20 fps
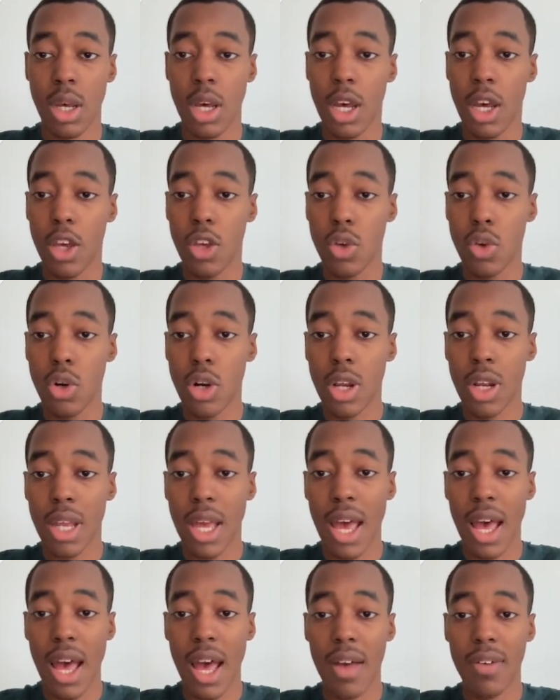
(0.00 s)
you're going to
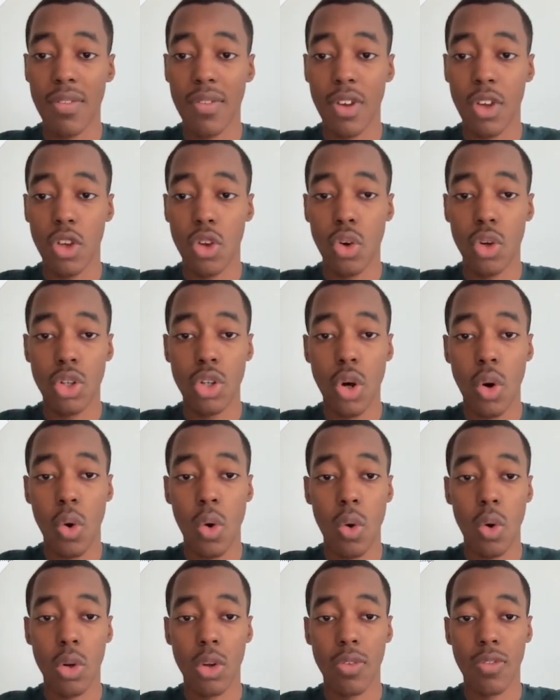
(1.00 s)
have your total
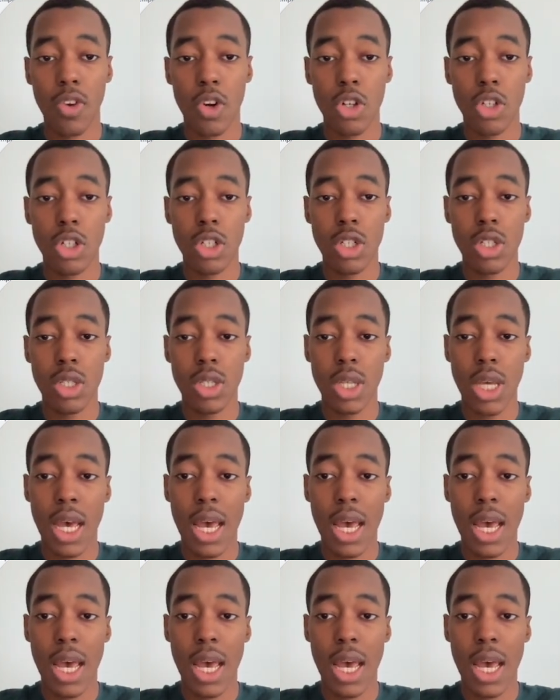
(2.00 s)
conversions,